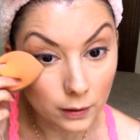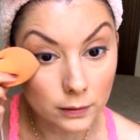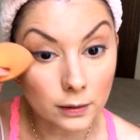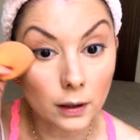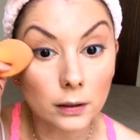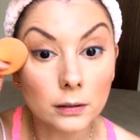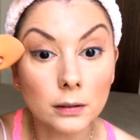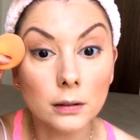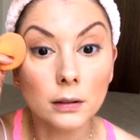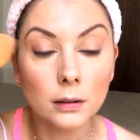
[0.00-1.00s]
So,
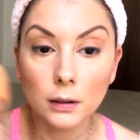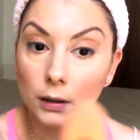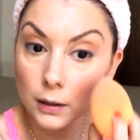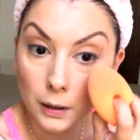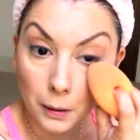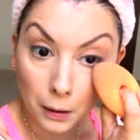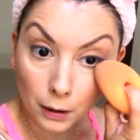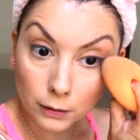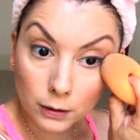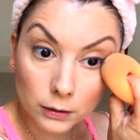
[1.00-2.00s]

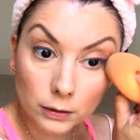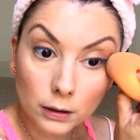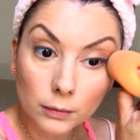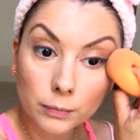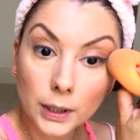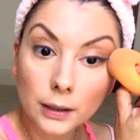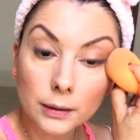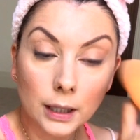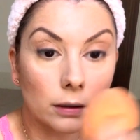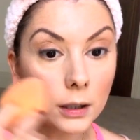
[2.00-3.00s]
and you can just kind of
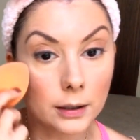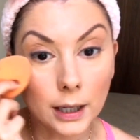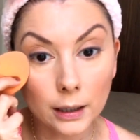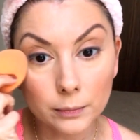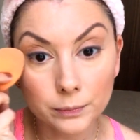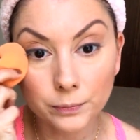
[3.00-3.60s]
blend out like that.